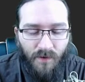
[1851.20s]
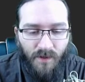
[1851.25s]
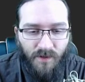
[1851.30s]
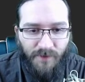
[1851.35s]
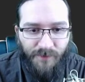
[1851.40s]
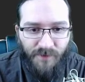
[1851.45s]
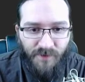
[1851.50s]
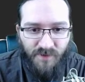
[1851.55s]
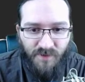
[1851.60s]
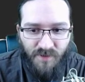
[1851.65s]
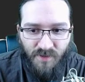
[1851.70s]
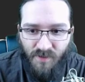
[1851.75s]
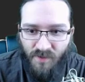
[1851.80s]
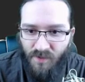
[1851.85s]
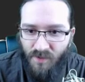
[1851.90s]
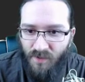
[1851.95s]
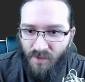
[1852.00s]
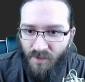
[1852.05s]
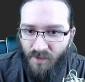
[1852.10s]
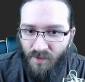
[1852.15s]
Attribute.
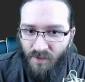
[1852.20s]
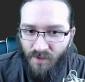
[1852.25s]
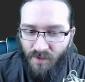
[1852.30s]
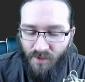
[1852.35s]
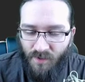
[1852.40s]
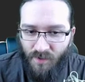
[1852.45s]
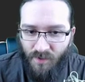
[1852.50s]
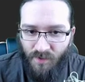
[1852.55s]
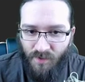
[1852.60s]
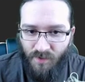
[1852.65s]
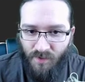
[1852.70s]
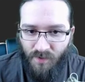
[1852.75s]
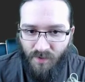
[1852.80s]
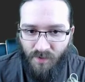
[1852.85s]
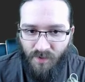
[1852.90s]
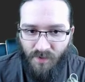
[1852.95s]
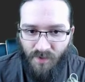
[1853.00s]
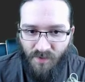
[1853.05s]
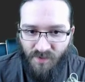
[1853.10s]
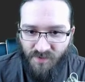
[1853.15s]

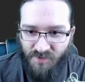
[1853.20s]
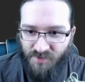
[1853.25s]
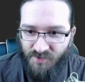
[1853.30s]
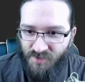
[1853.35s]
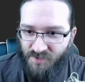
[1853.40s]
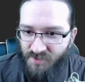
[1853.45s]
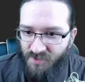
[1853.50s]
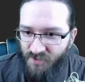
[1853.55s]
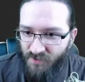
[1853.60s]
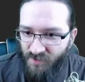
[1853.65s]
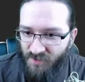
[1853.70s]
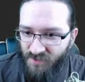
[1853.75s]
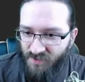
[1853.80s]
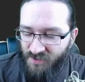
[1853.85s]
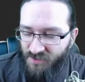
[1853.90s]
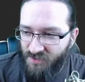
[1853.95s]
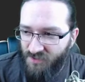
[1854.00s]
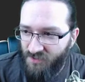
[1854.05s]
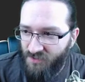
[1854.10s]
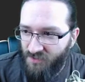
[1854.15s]
All right, so this is going
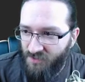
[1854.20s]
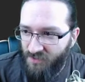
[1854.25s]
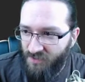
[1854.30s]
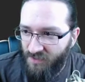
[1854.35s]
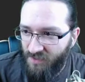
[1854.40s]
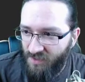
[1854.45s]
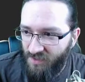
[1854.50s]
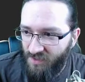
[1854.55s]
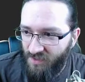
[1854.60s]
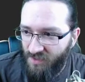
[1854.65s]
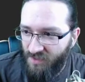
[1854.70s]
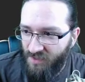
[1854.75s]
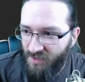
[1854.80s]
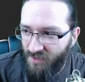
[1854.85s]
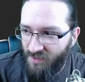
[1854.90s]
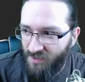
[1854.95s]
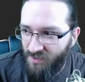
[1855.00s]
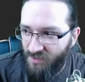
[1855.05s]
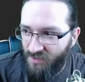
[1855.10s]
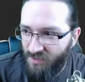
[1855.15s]
to
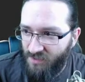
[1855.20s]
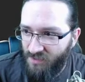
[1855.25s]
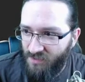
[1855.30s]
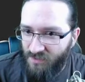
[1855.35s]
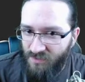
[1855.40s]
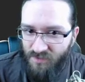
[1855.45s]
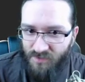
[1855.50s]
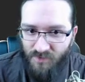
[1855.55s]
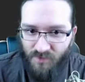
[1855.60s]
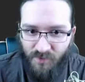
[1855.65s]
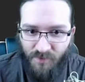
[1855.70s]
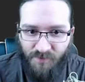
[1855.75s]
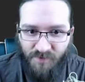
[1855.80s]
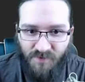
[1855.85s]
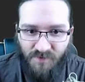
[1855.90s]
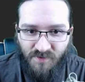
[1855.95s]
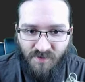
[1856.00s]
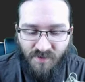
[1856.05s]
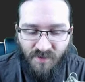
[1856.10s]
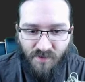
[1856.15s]
load up
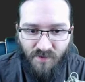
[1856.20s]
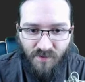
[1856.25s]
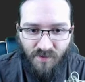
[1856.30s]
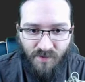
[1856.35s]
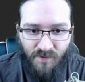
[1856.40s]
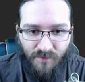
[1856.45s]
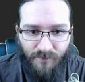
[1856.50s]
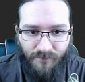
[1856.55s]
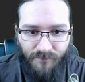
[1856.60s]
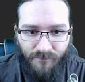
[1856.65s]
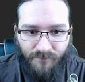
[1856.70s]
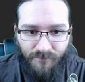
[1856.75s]
some stuff, or